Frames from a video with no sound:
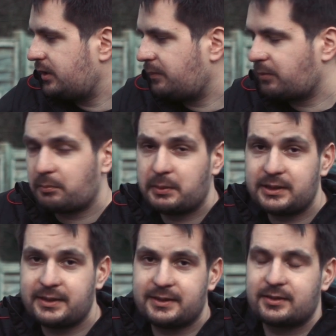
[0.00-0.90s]
the
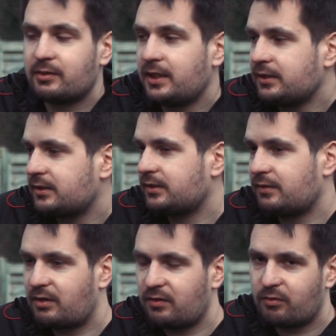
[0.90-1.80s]
portability is great,
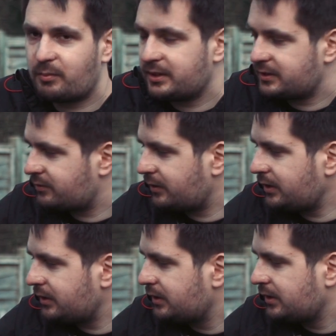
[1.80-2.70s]
the value for money is
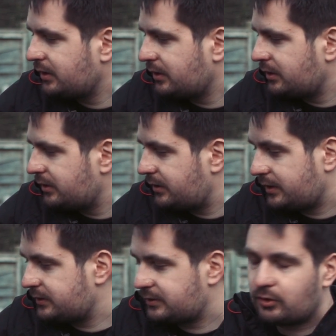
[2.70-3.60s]
great.
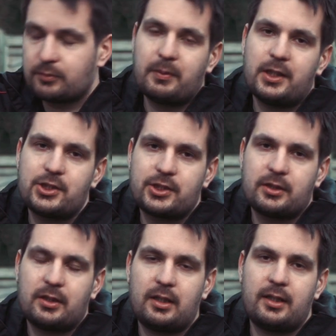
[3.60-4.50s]
There is not
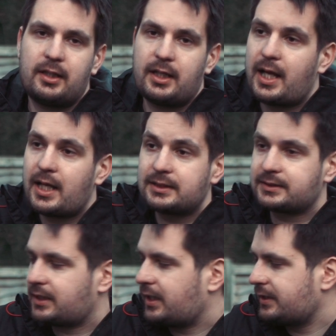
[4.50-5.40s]
much
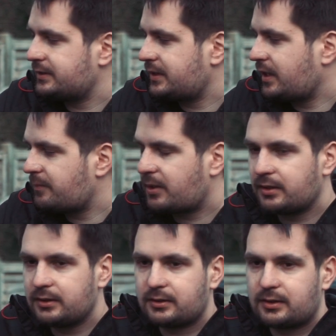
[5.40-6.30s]
else I can say
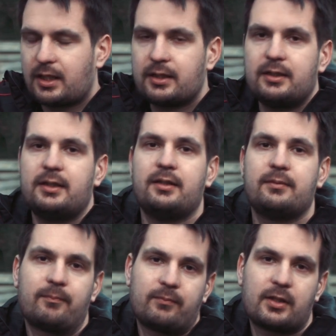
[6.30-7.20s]
about it other
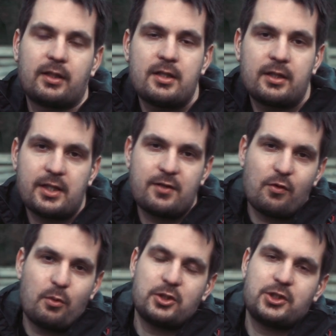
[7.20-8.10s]
than
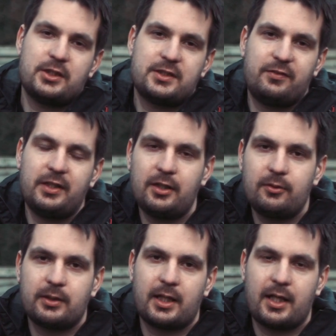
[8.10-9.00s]
thank you for watching this
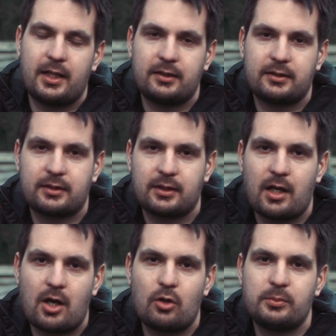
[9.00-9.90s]
video, and
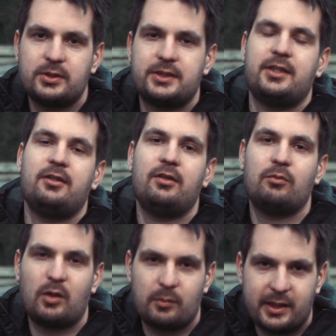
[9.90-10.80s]
I hope to see
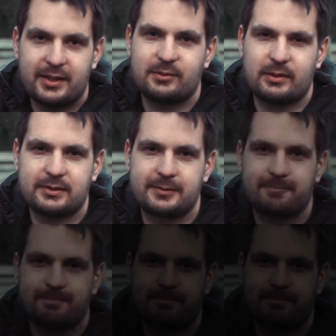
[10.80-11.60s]
you in one of my next ones.